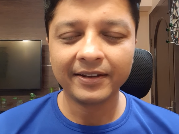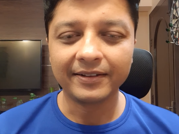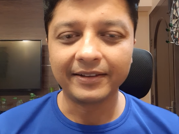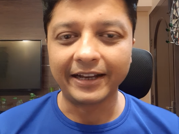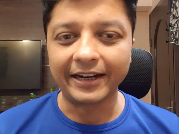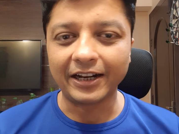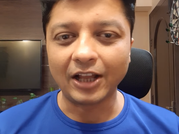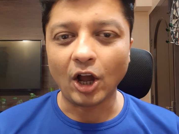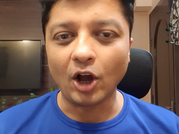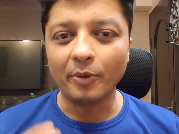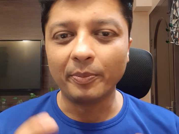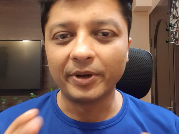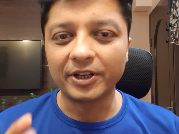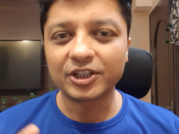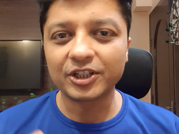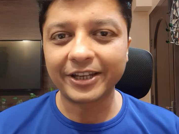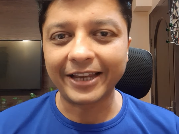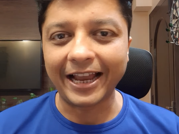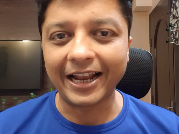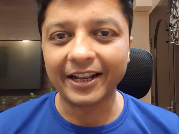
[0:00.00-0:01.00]
that how
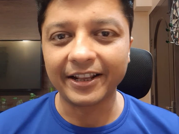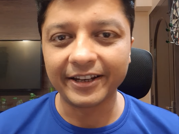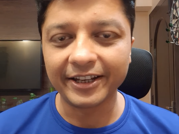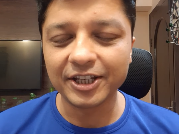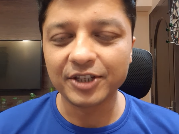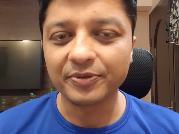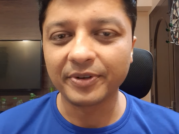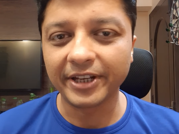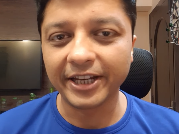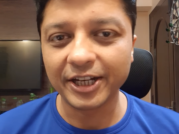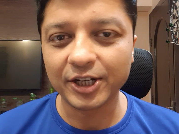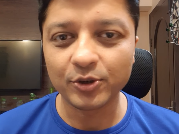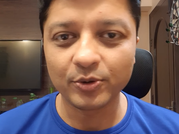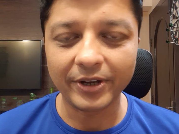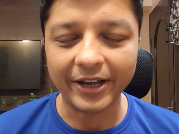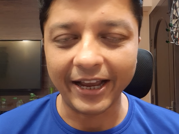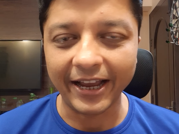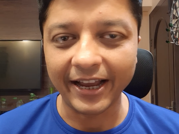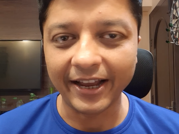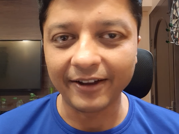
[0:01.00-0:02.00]
much calories we need to
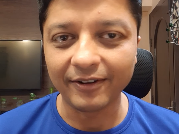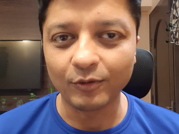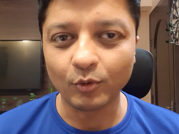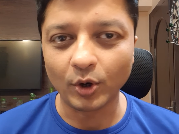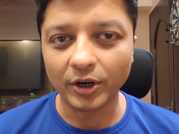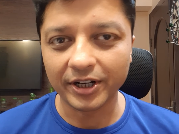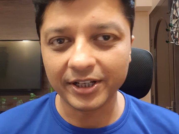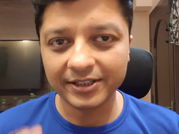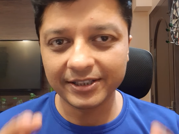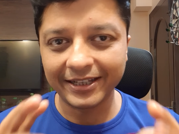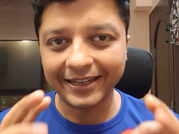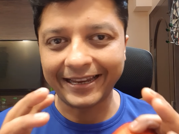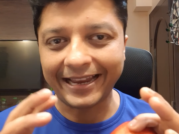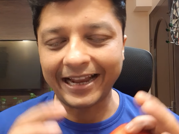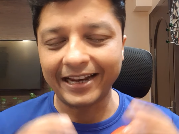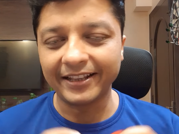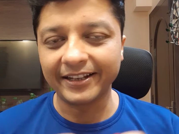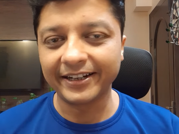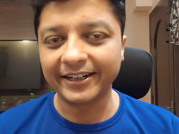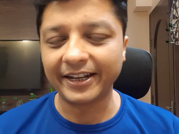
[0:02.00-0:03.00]
have, what is the
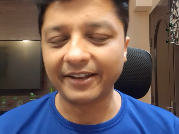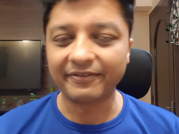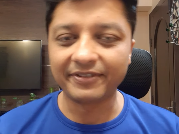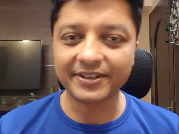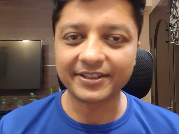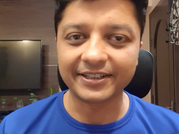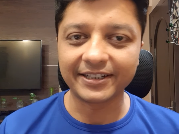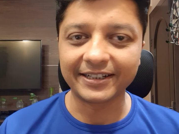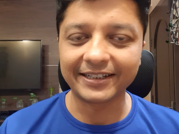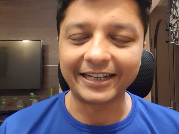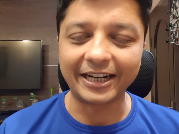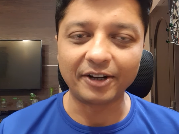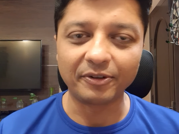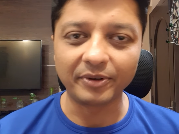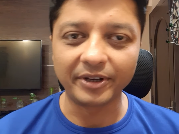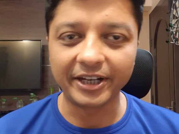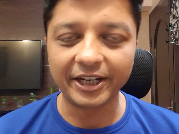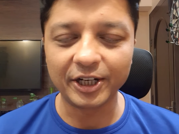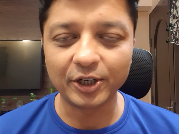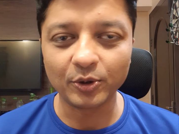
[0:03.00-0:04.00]
calorie deficit that
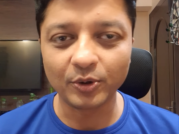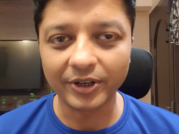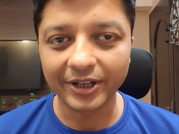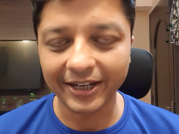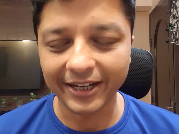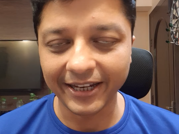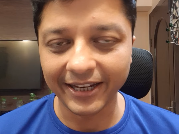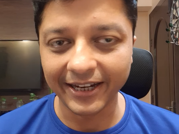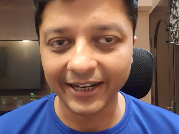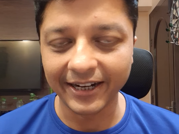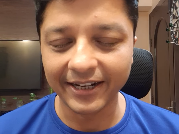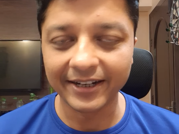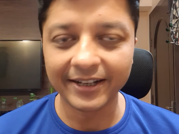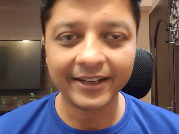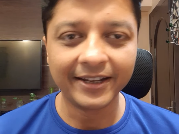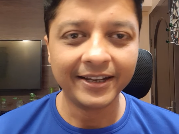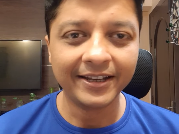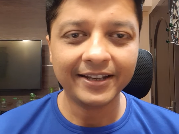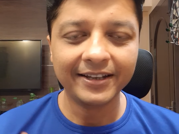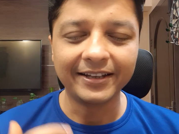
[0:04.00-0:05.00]
we need to create,
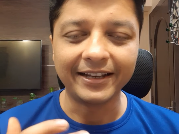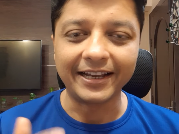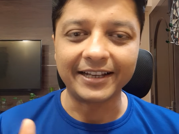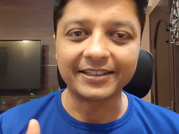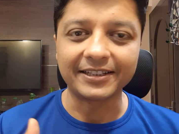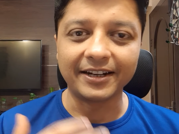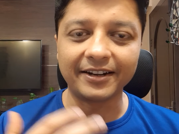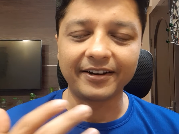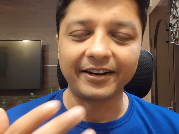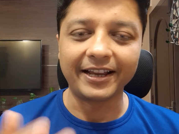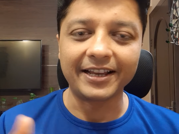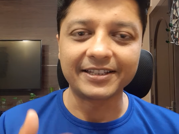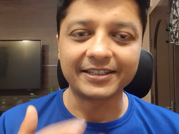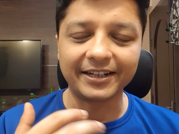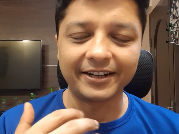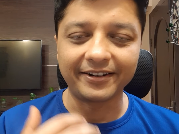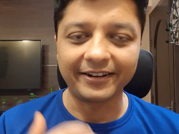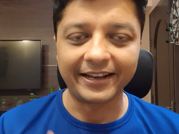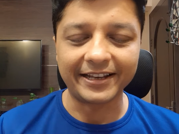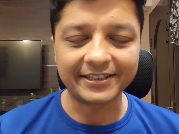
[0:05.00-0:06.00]
etc.,
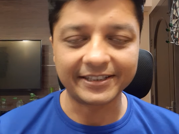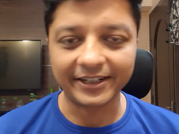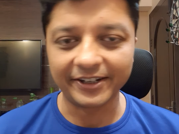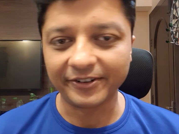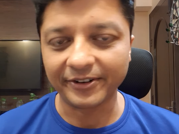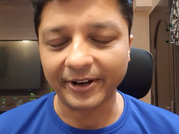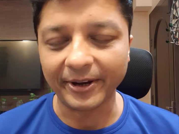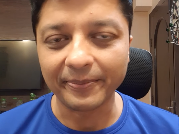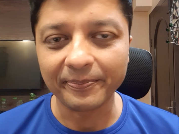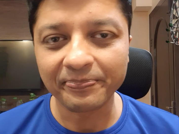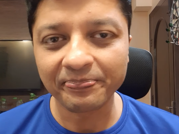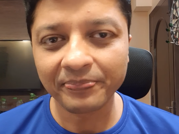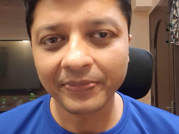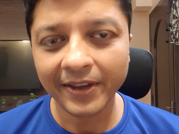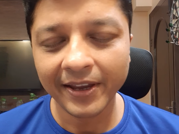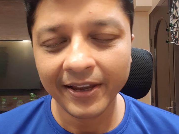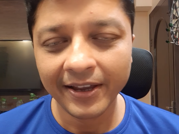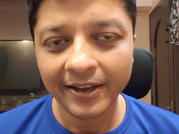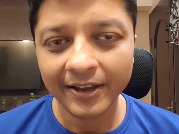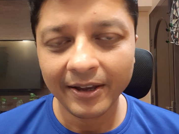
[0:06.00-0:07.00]
etc., etc.
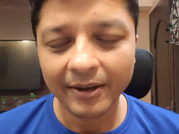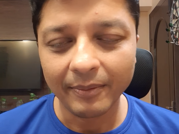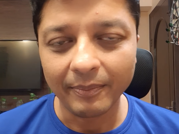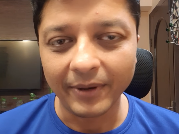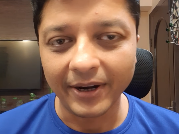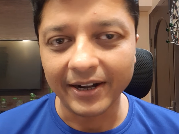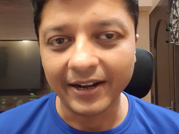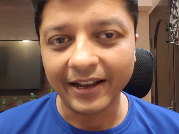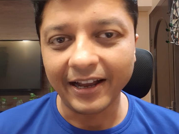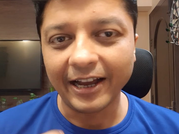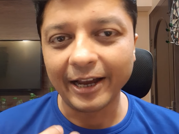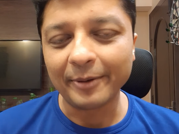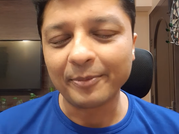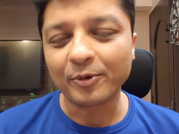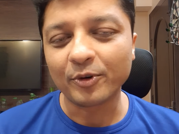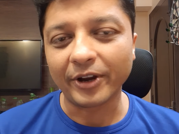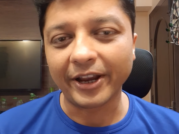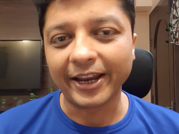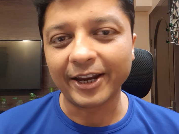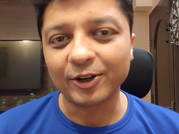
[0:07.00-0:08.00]
But I am
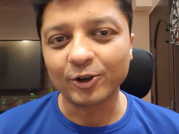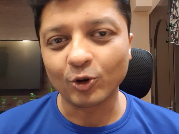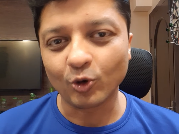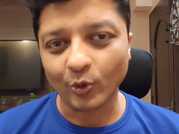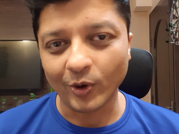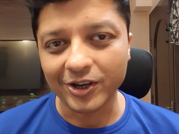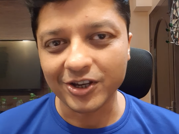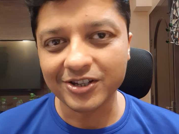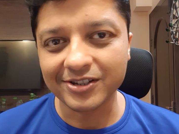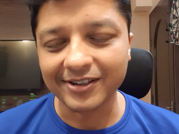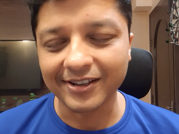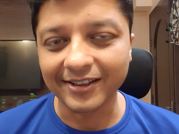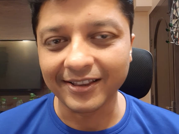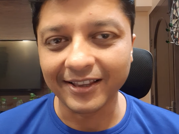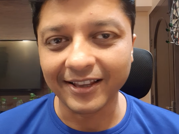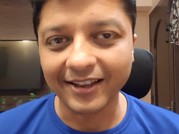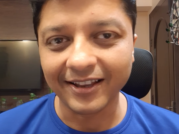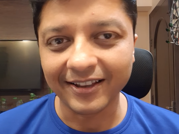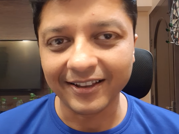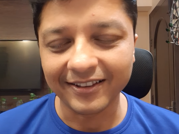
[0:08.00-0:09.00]
trying to
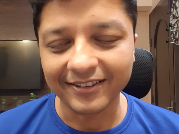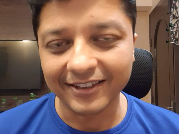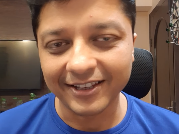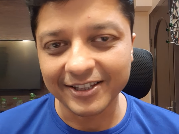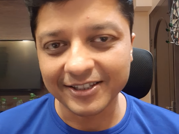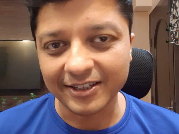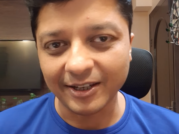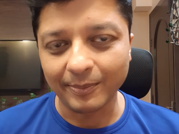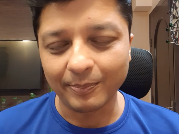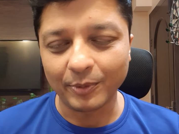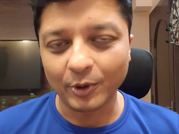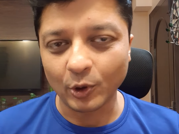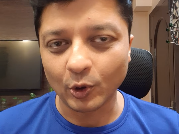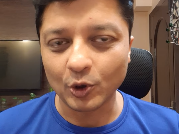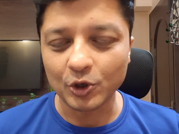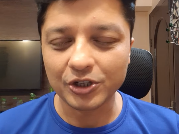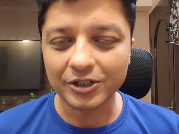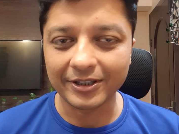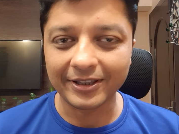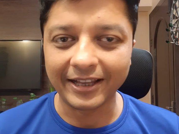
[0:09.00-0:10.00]
question this
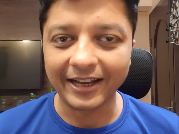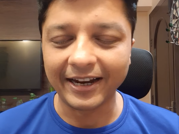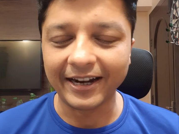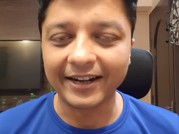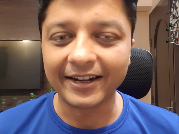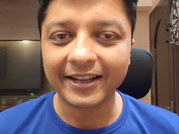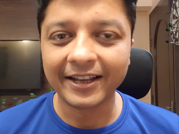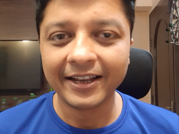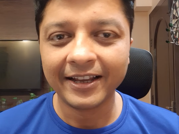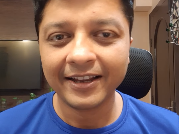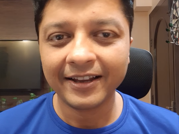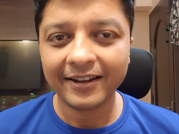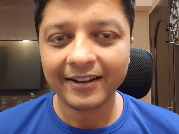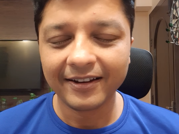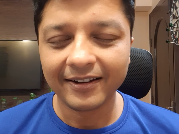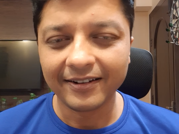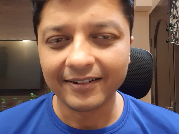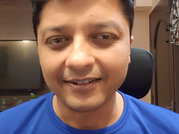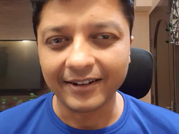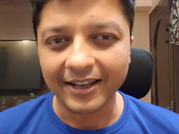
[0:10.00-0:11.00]
approach that
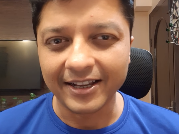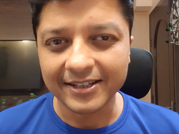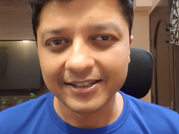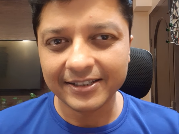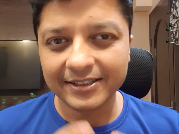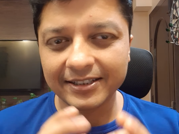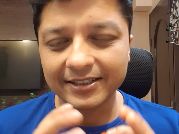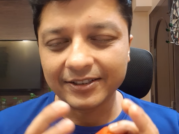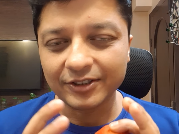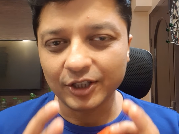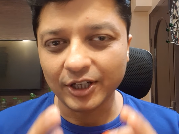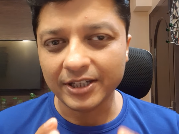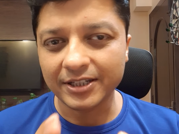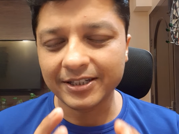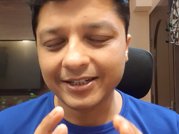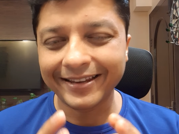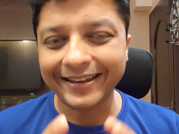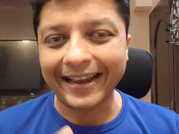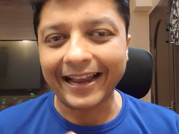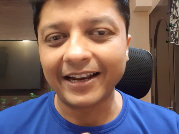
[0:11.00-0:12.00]
does
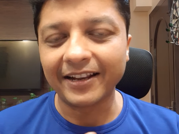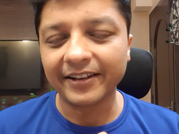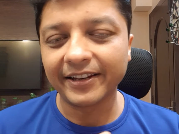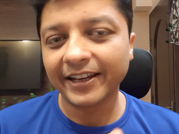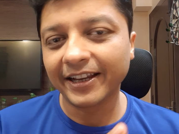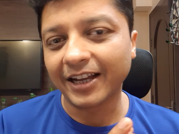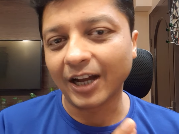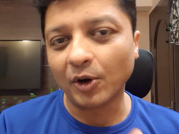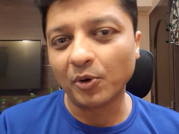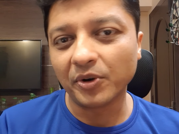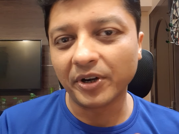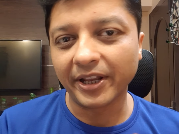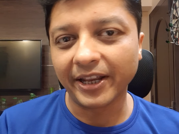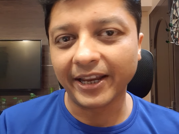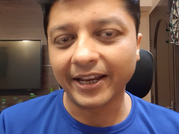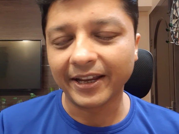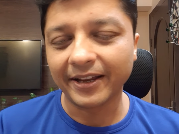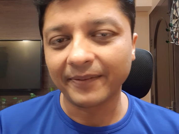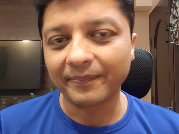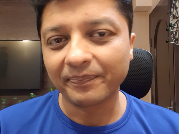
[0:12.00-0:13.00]
just calorie
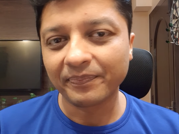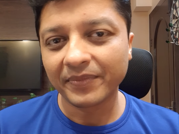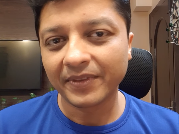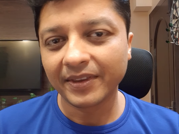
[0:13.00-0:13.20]
counting